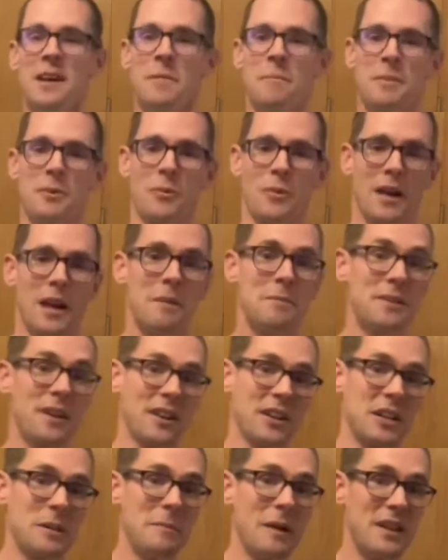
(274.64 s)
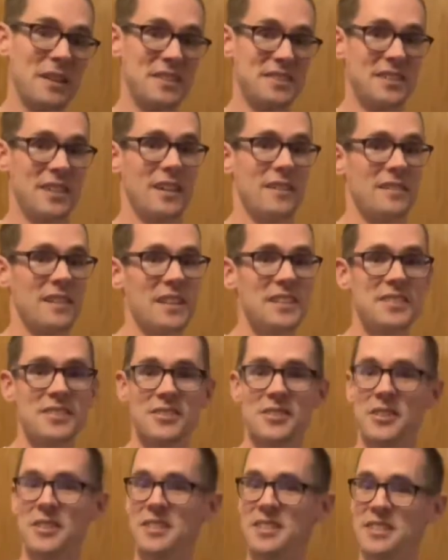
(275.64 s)
But what I'm talking about is, let's
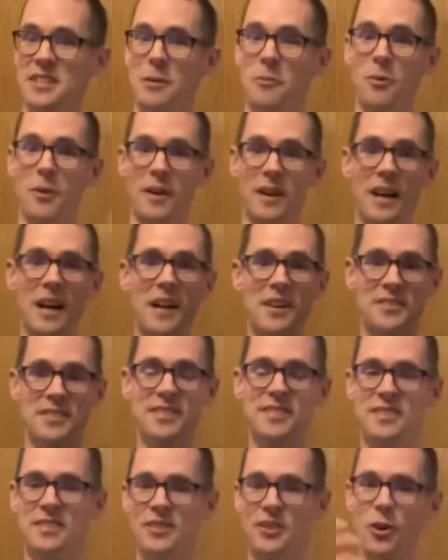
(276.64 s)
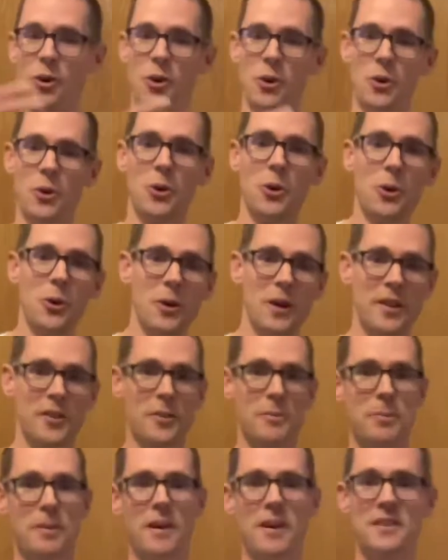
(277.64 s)
look somewhere else in the whole other
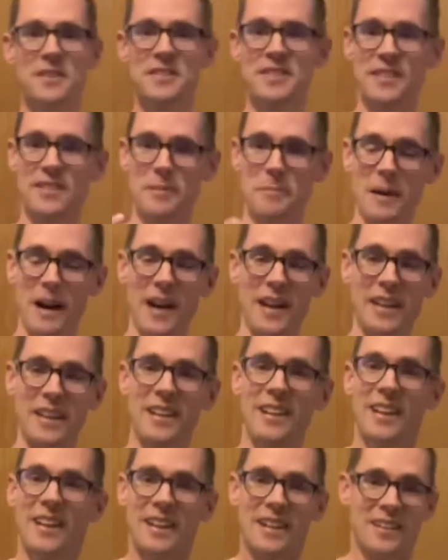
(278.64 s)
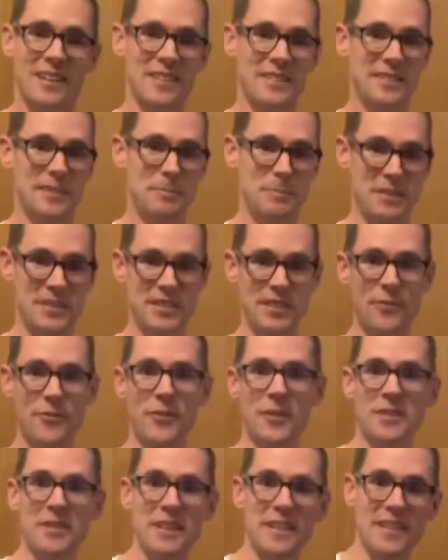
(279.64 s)
parts of the body. Let's
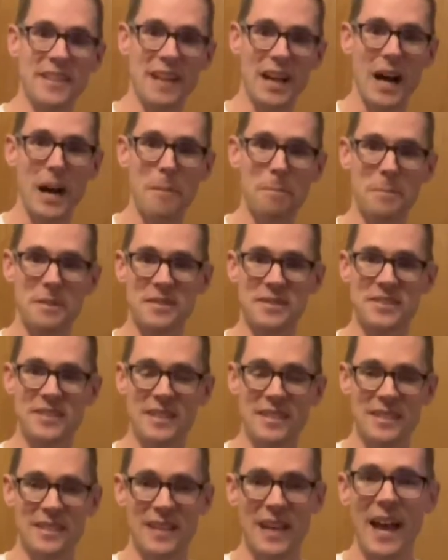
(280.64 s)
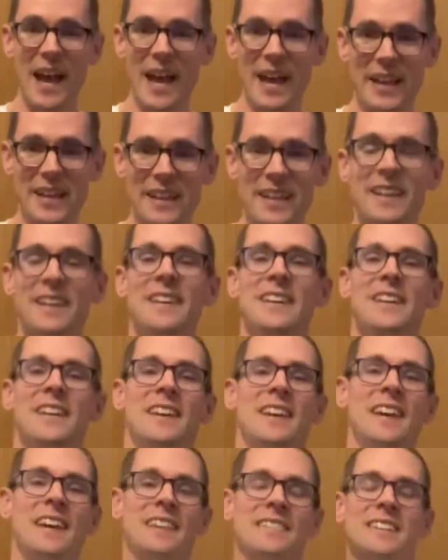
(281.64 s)
specifically the opposite leg.
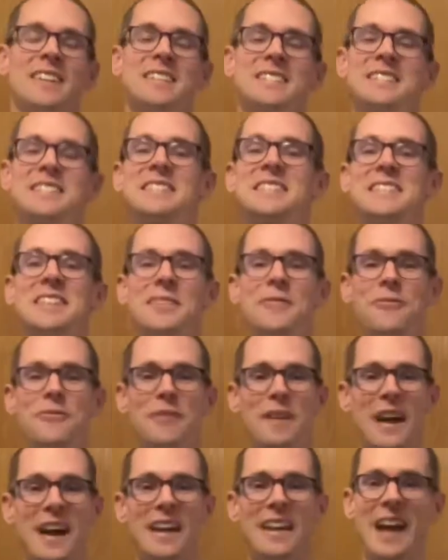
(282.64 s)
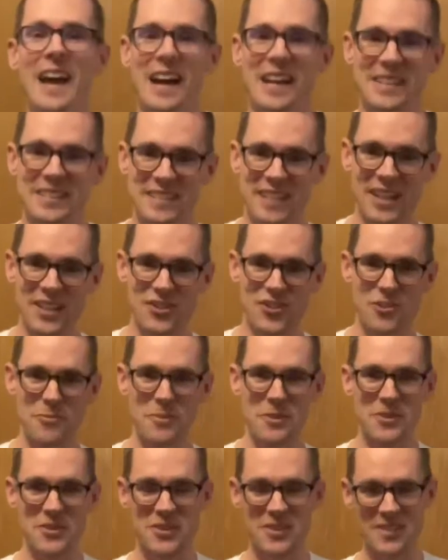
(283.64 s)
And let's see if that has
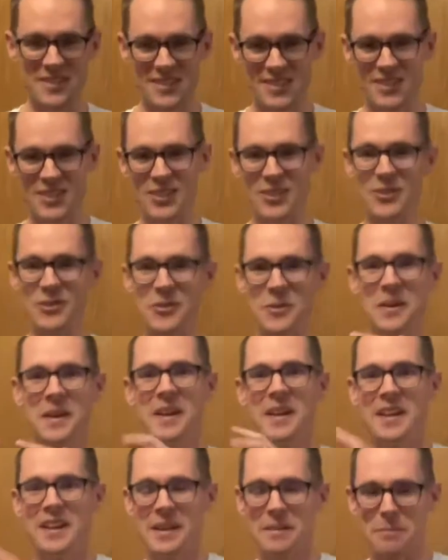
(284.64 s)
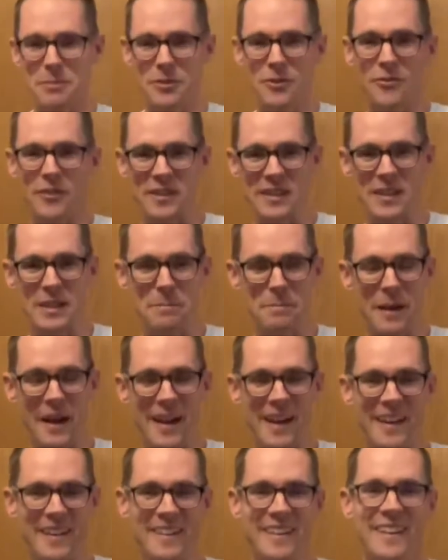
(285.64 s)
contributions to improving knee
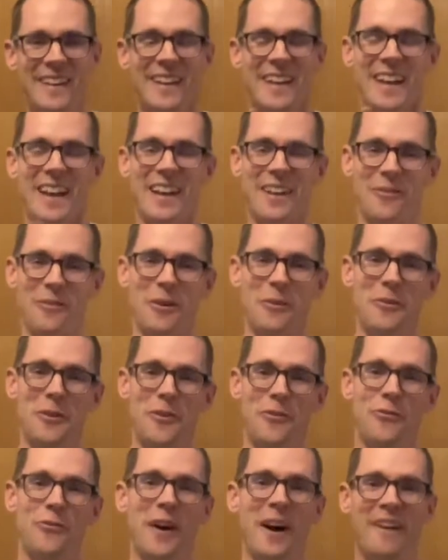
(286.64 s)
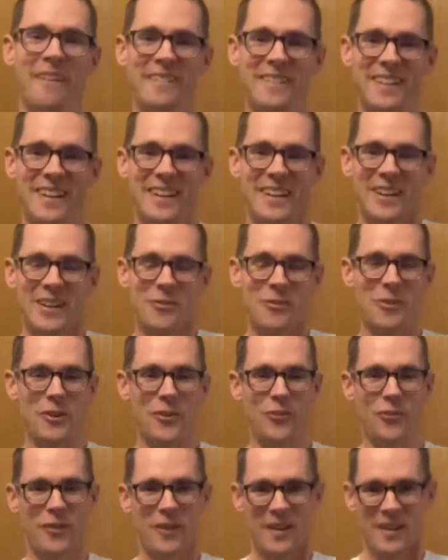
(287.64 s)
pain. And what we've found
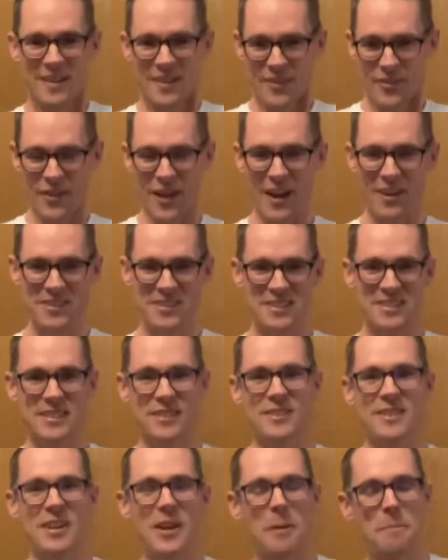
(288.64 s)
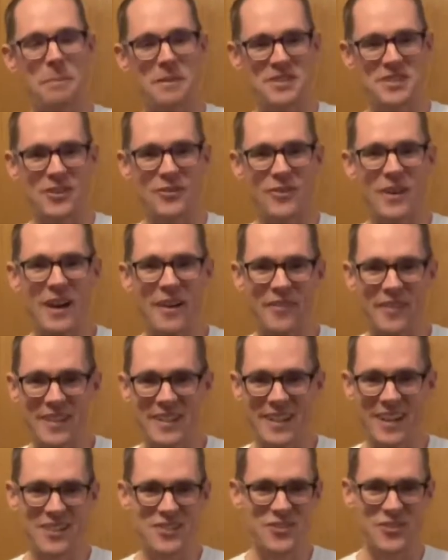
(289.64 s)
with thousands of therapists around the
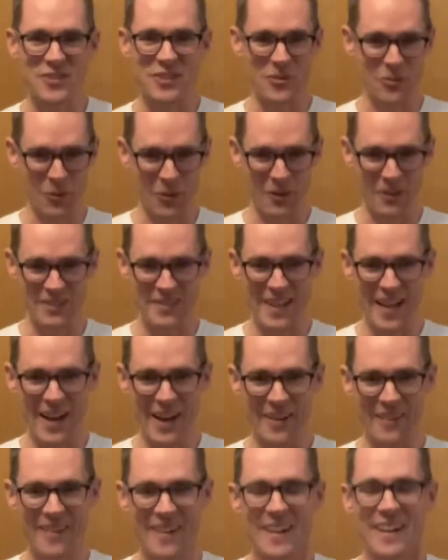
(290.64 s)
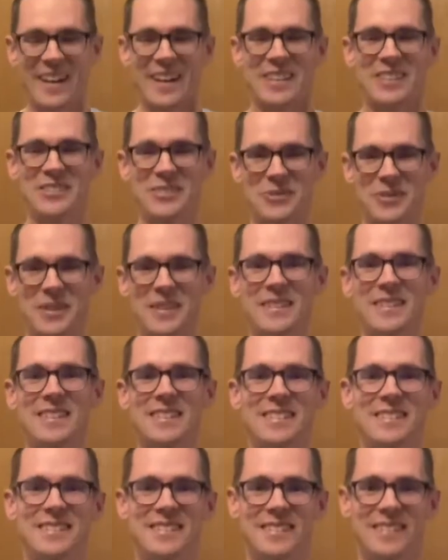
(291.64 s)
country and world now doing
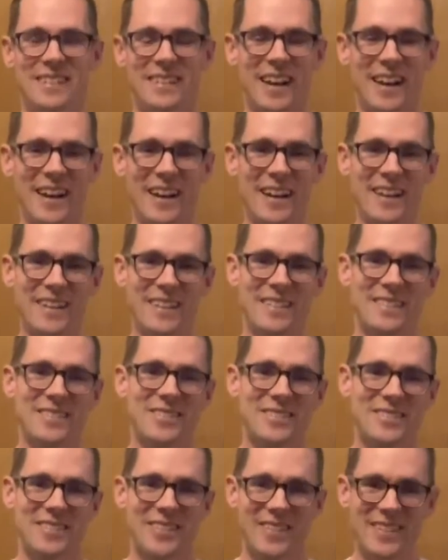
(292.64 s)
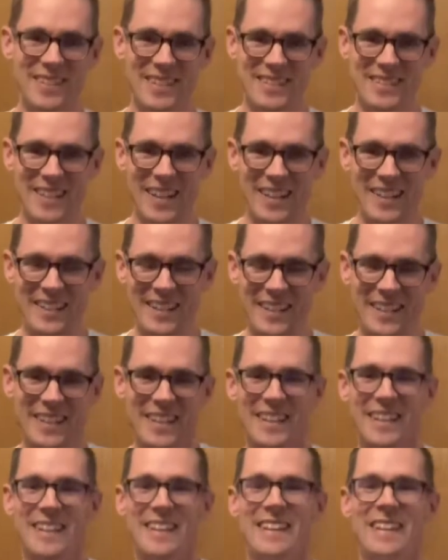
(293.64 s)
this technique
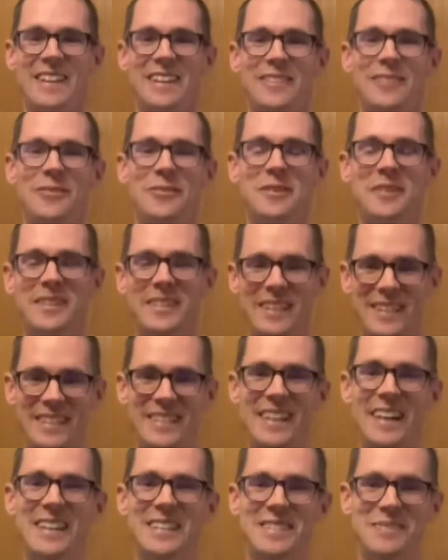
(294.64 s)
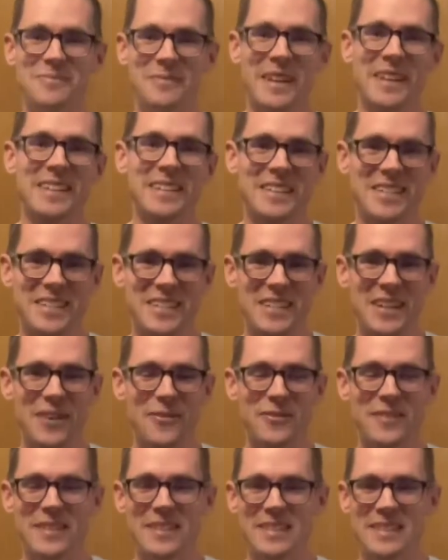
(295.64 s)
it really does make a
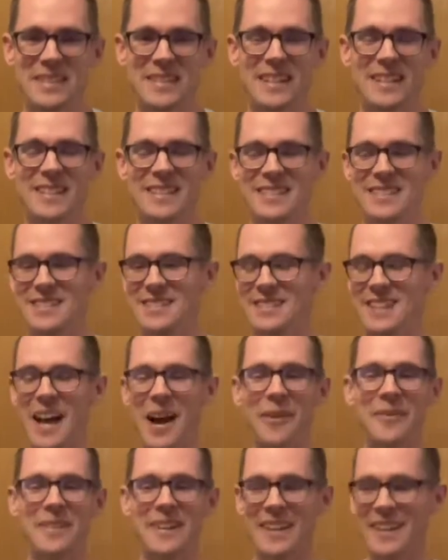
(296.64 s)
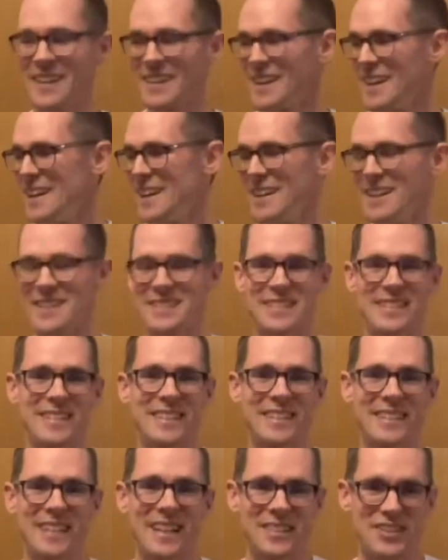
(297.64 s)
shift. It's astounding. It's a
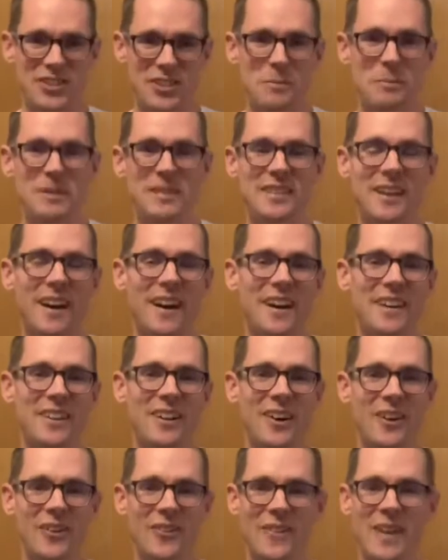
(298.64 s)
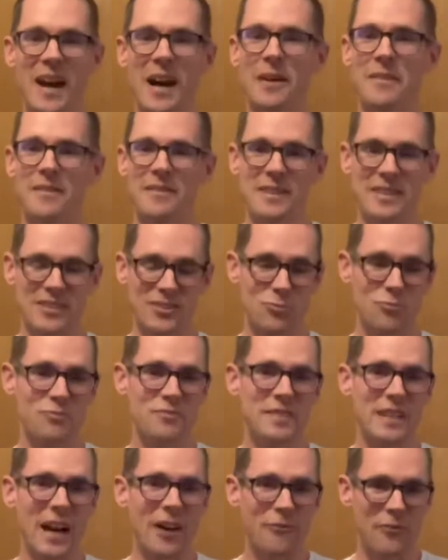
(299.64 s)
thing that should be taught all around. It's
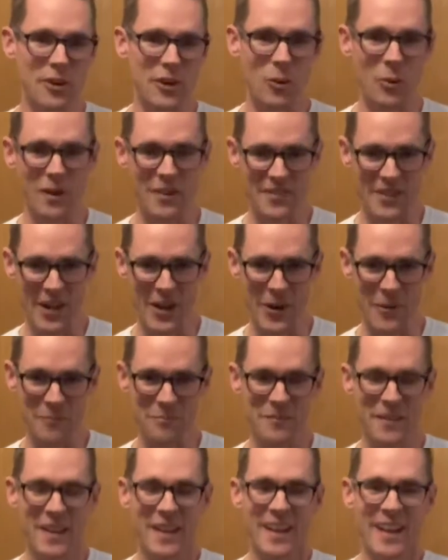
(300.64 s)
not very well known.